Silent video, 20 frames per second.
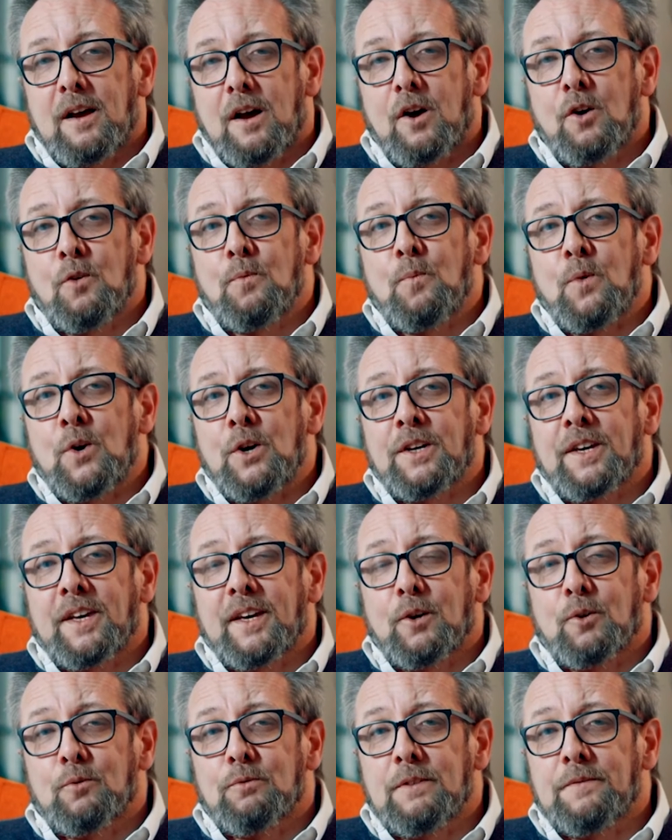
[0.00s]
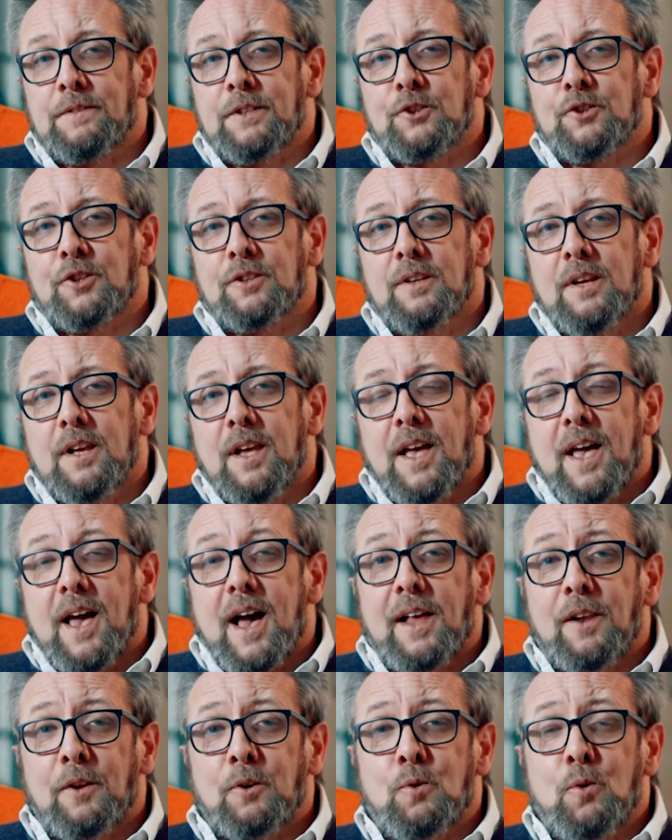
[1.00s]
homeworking or revision,
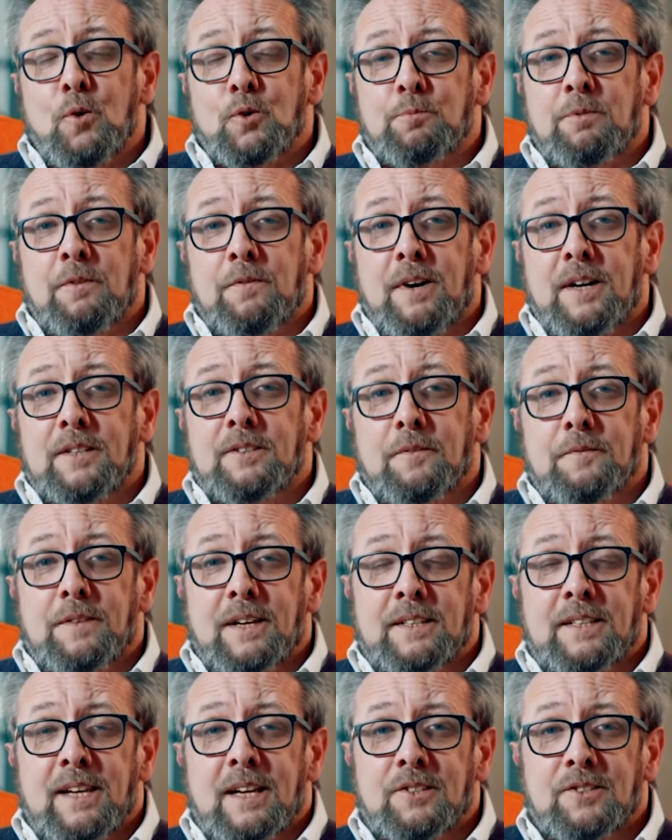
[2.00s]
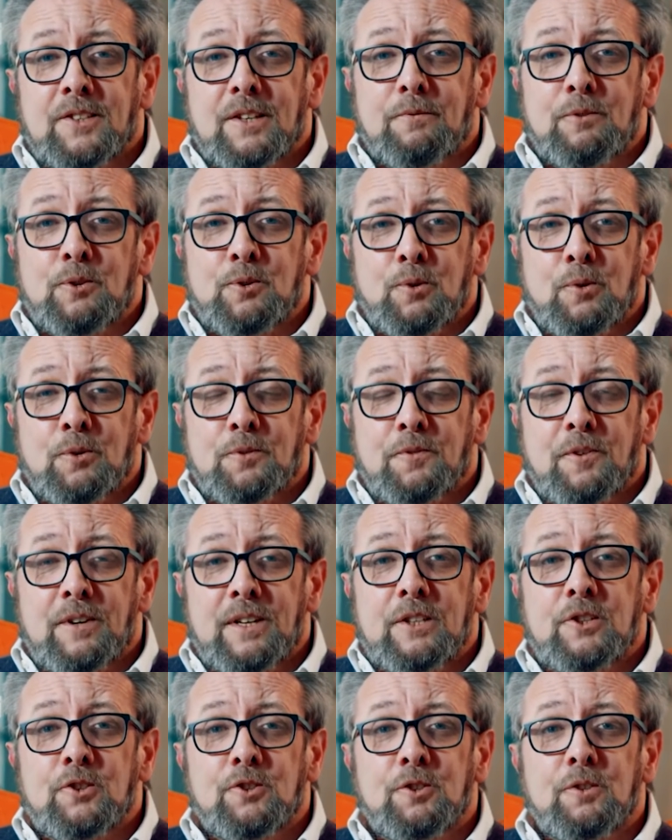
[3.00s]
and of course provides a fantastic resource for
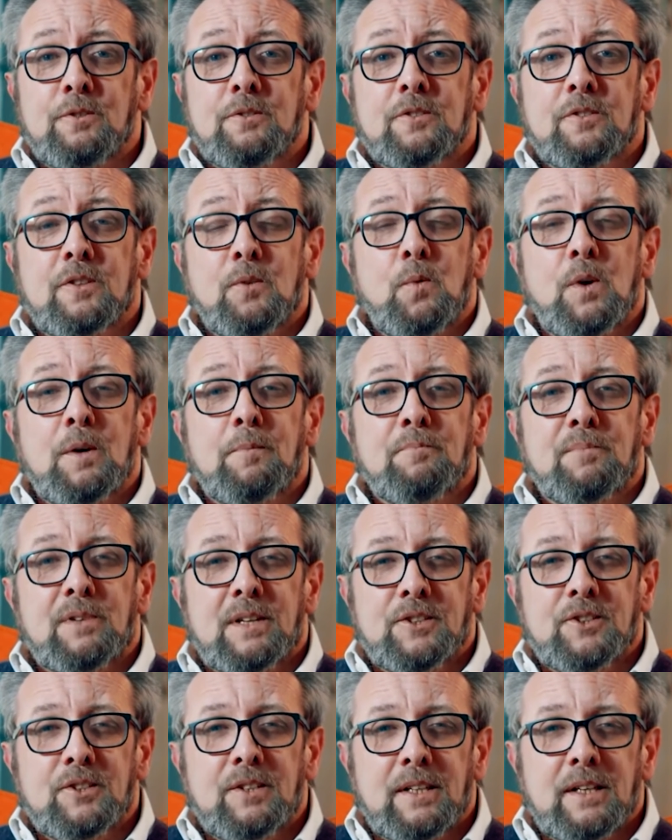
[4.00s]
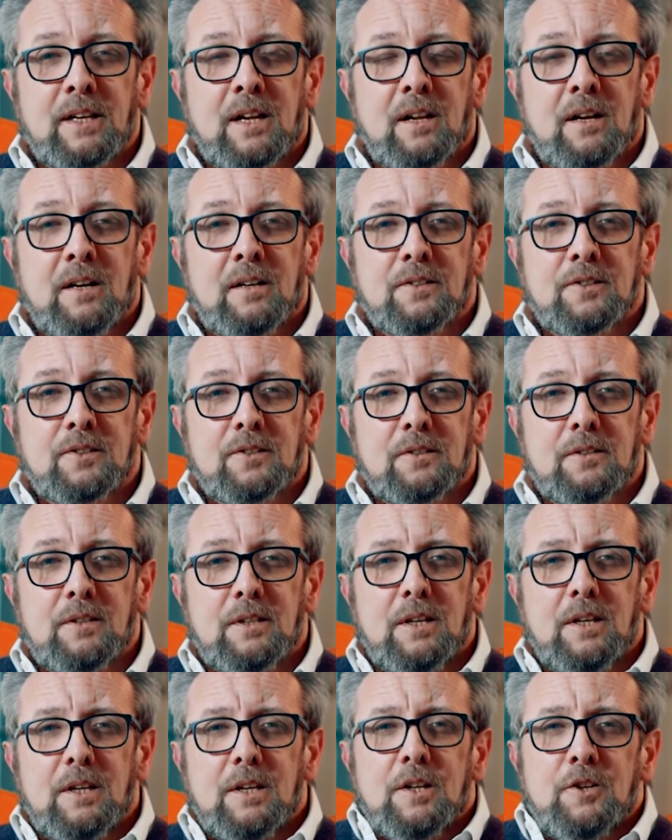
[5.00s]
any students that weren't present in class.
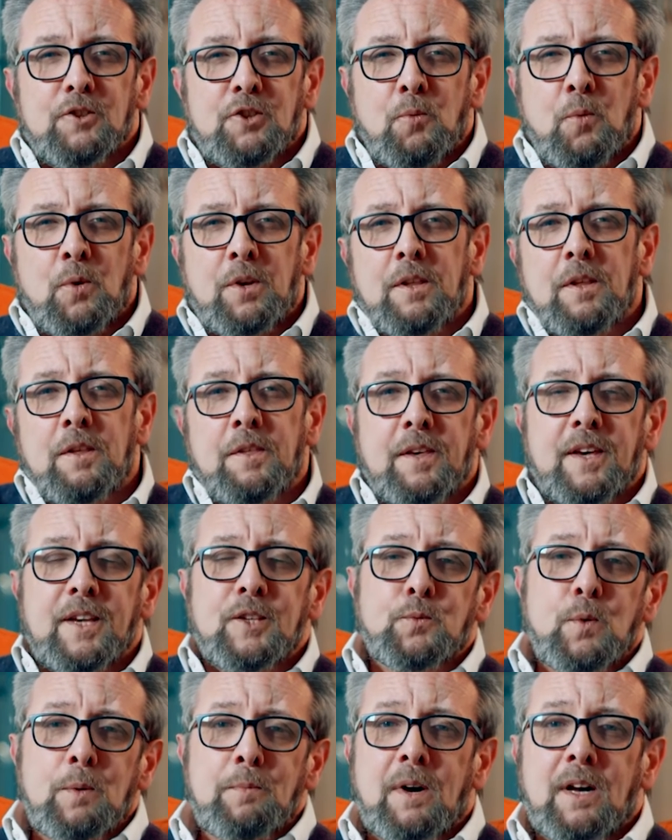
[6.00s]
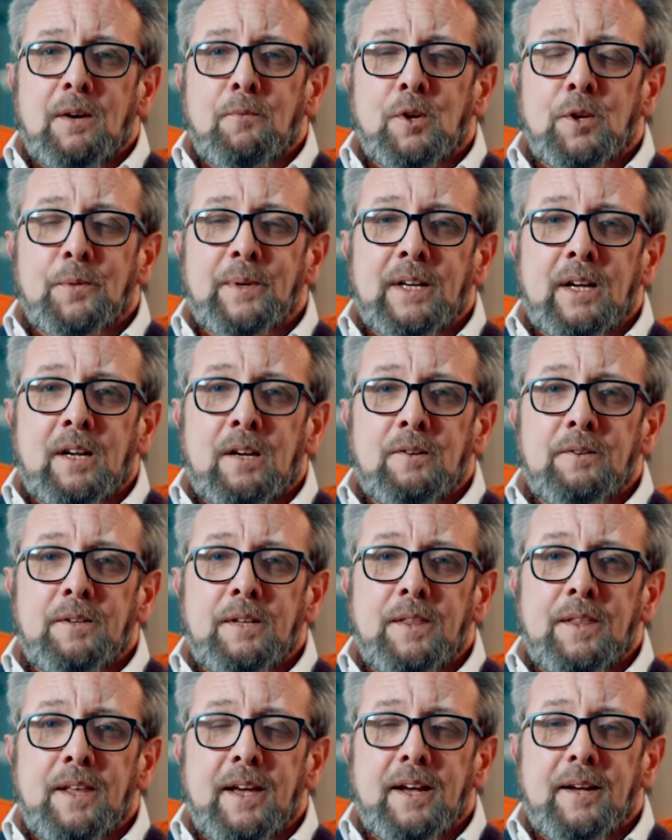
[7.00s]
So what are the things we might want to include
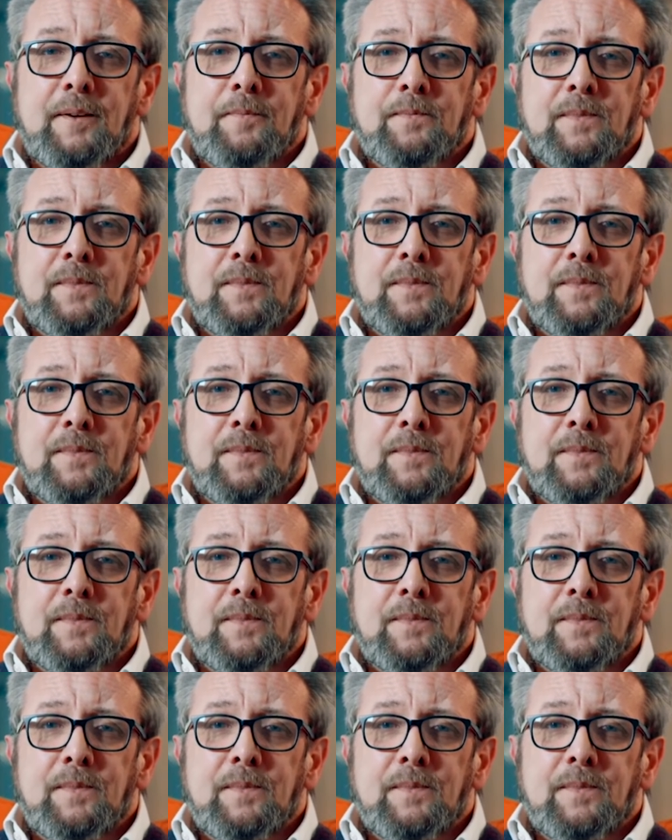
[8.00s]
in there?